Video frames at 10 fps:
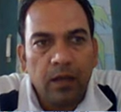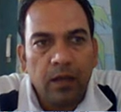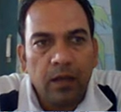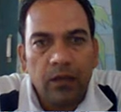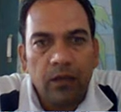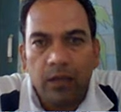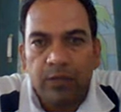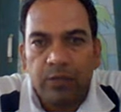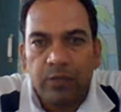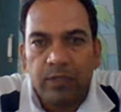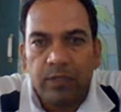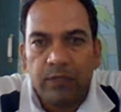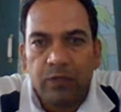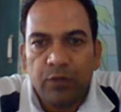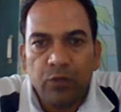I would like to discuss
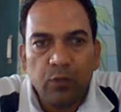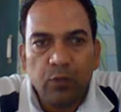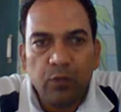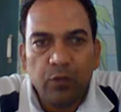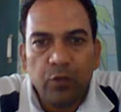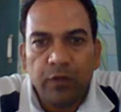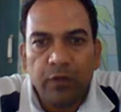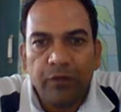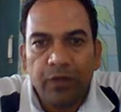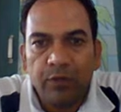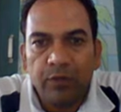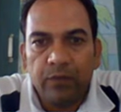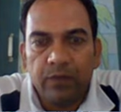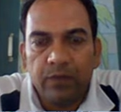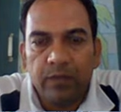with you Unit 5,
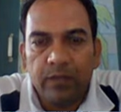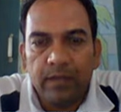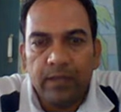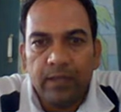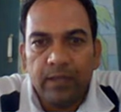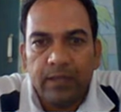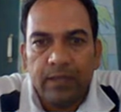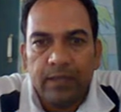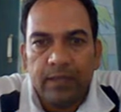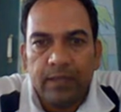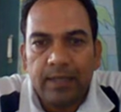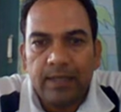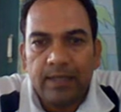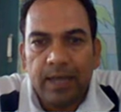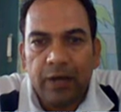that is
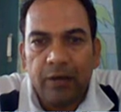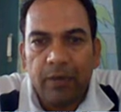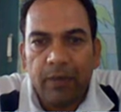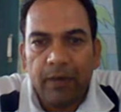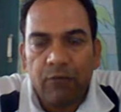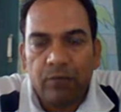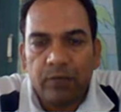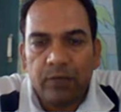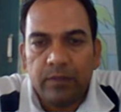IoT platforms.